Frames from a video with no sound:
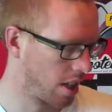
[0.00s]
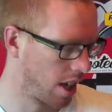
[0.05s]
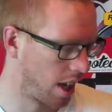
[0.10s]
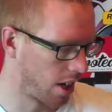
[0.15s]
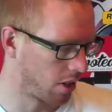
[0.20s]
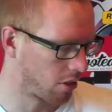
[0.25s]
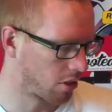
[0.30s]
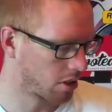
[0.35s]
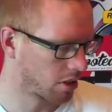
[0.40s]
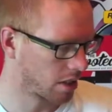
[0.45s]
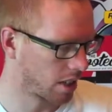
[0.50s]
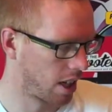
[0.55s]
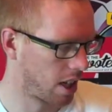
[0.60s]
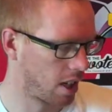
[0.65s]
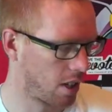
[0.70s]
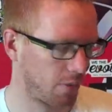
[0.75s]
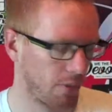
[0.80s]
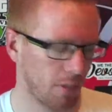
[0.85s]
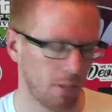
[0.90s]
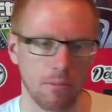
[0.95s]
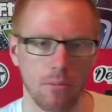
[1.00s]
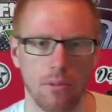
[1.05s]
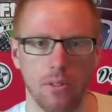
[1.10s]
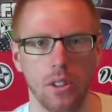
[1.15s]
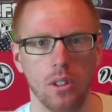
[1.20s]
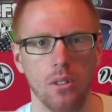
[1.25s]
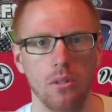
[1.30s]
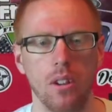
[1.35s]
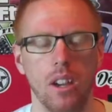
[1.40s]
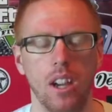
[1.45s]
Now, I've got a film
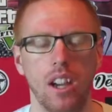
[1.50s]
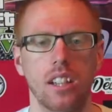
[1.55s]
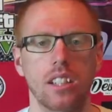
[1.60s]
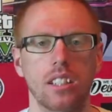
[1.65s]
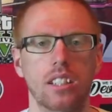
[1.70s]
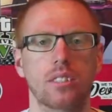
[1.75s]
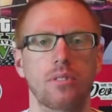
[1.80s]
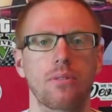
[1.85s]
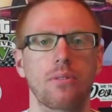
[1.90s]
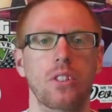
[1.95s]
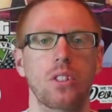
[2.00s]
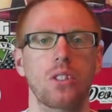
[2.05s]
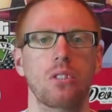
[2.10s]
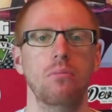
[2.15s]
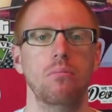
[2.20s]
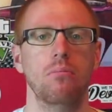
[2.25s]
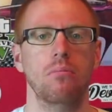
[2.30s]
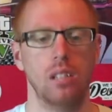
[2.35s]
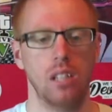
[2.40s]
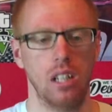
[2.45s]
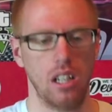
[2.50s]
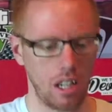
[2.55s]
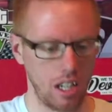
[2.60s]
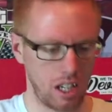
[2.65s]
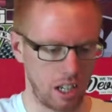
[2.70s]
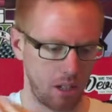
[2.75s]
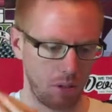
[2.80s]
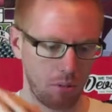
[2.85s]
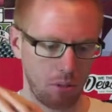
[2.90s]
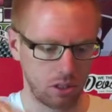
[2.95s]
review, and it's a film
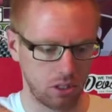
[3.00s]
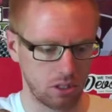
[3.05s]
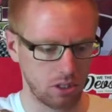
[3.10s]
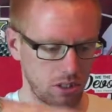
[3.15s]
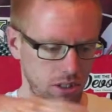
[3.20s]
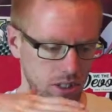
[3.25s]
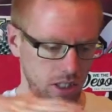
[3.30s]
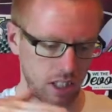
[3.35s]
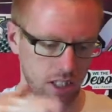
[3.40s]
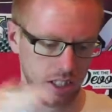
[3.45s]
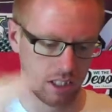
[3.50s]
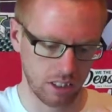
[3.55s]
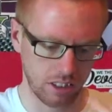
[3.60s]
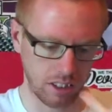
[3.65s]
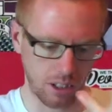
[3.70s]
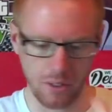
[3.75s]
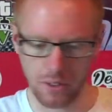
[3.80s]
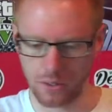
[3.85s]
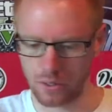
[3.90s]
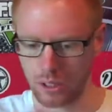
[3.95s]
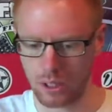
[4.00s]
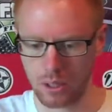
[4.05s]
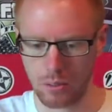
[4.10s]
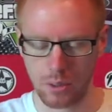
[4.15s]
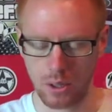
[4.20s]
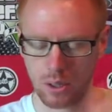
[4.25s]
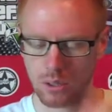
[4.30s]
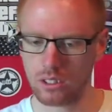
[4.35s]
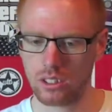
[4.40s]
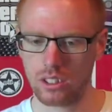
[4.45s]
watched on telly, so I haven't got the
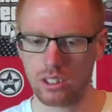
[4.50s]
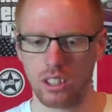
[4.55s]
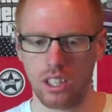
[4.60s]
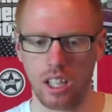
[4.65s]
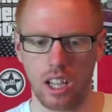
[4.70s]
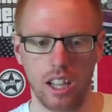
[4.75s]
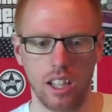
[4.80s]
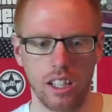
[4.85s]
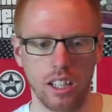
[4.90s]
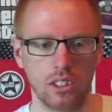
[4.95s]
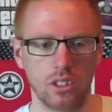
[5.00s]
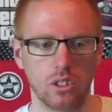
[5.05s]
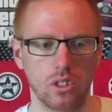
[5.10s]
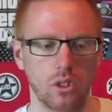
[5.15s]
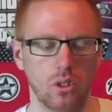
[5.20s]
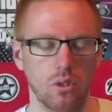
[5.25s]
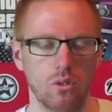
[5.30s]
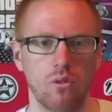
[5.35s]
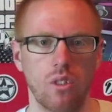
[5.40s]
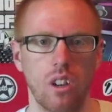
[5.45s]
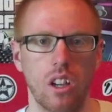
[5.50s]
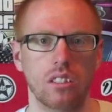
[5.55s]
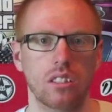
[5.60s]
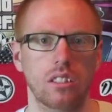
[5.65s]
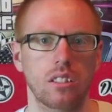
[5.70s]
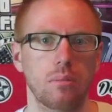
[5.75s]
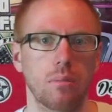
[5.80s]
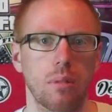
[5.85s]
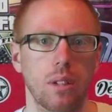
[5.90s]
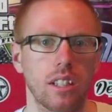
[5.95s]
box, and it's called Rise
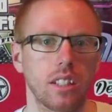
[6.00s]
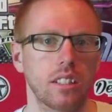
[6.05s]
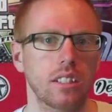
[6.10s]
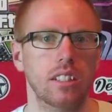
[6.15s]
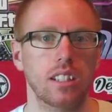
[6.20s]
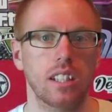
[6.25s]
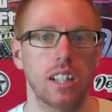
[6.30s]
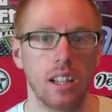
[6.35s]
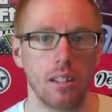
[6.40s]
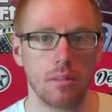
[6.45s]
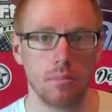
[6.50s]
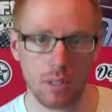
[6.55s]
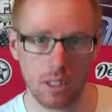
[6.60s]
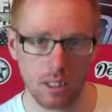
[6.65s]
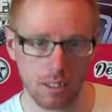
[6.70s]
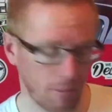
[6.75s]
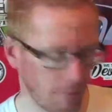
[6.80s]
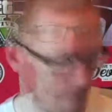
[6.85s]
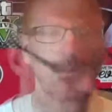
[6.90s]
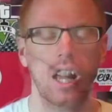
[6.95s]
of the Planet of the Apes.